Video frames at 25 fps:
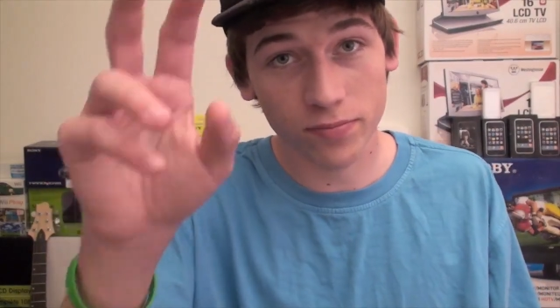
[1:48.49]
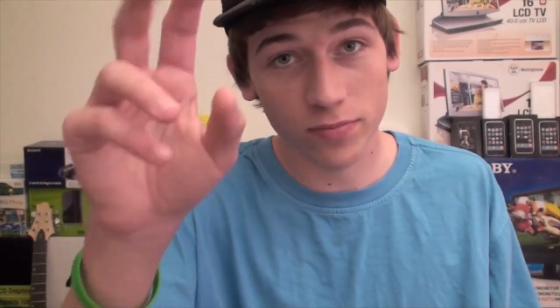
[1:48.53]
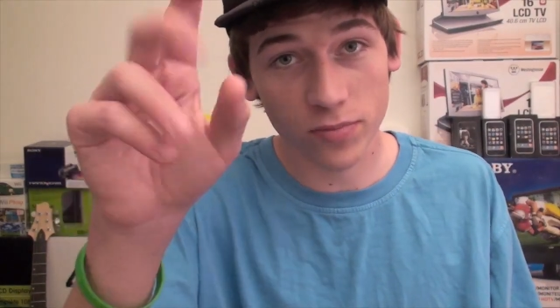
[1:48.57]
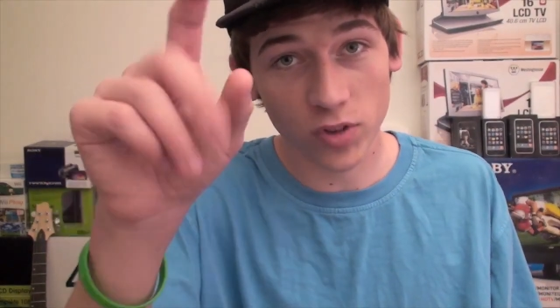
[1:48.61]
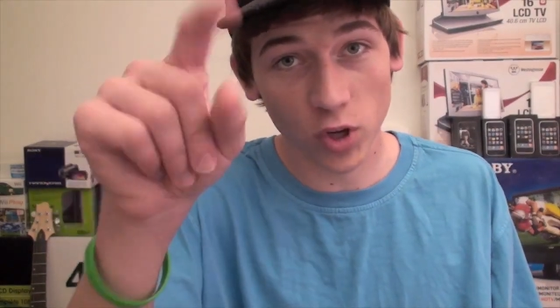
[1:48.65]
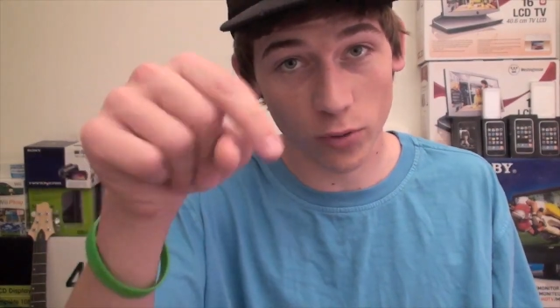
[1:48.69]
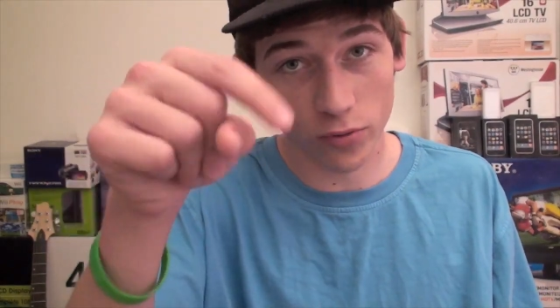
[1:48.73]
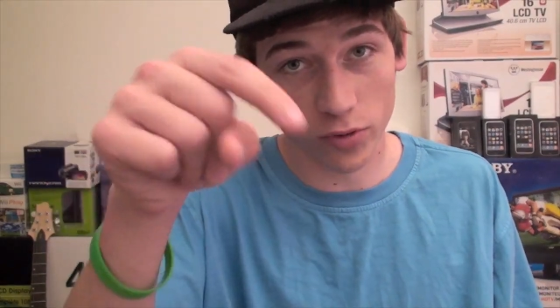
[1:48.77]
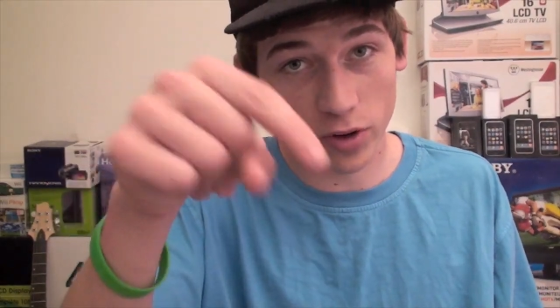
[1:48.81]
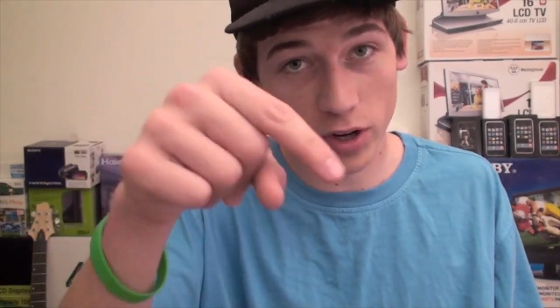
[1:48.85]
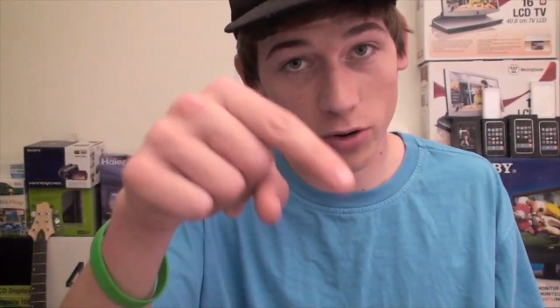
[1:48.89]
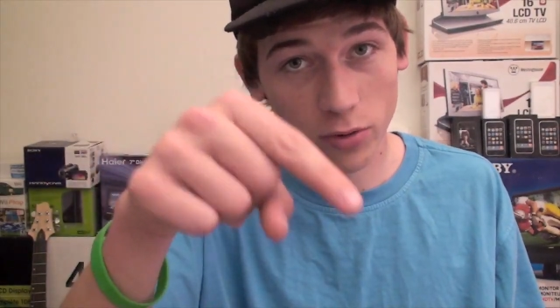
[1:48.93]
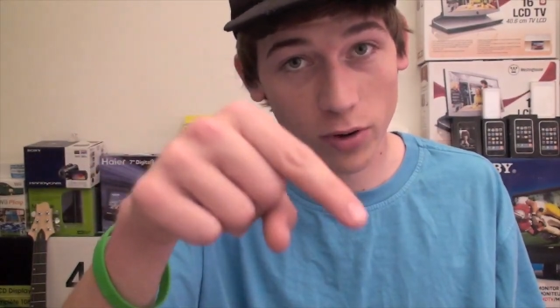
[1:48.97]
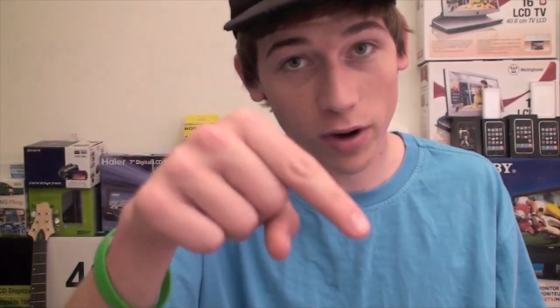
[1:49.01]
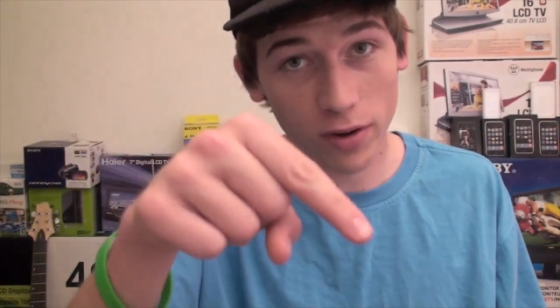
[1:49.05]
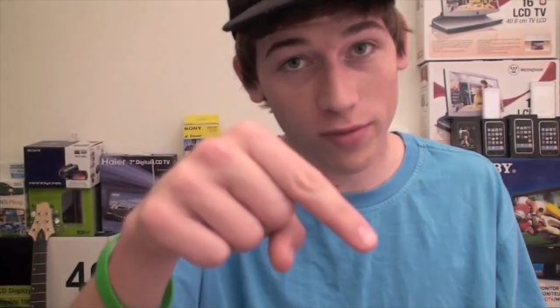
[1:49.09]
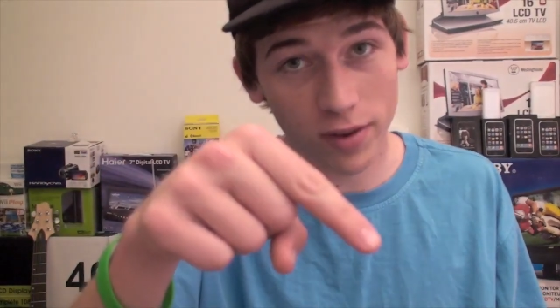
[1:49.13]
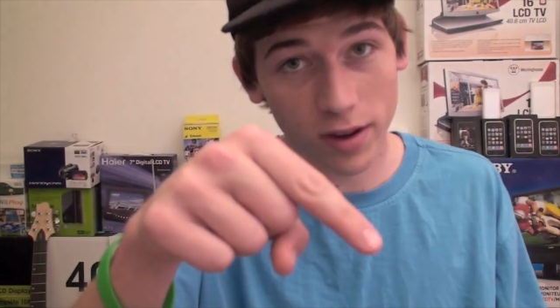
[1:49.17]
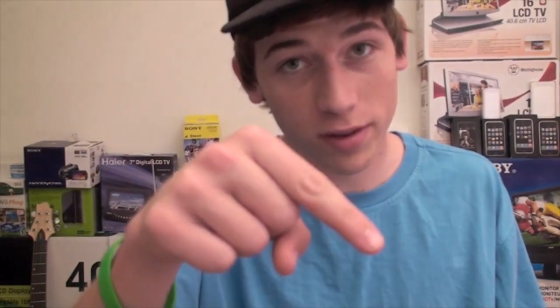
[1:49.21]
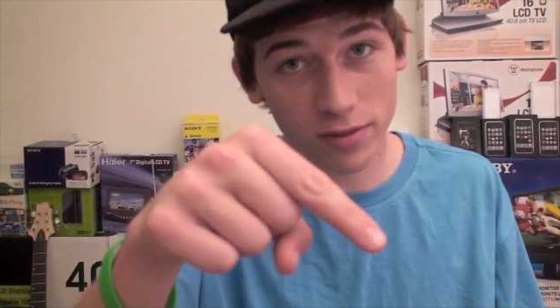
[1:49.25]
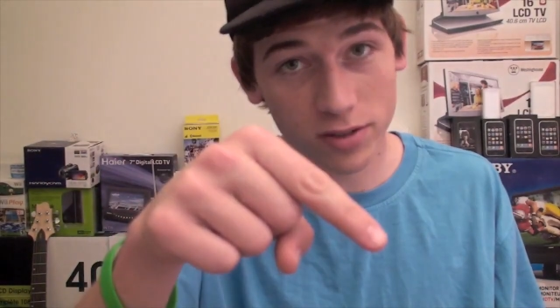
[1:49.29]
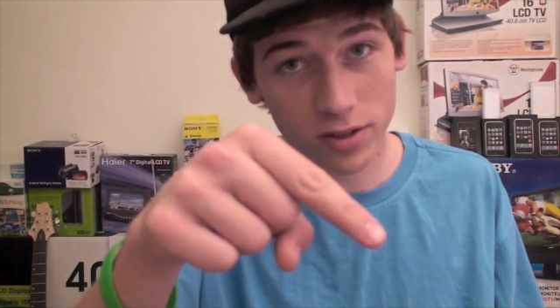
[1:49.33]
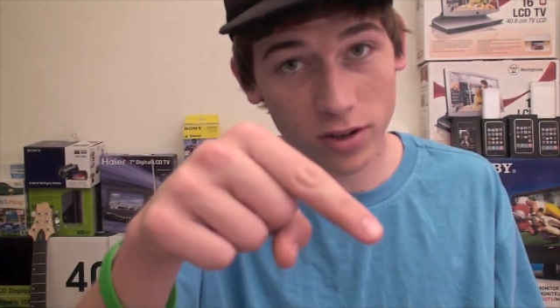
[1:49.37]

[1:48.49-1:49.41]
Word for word: Don't forget to rate five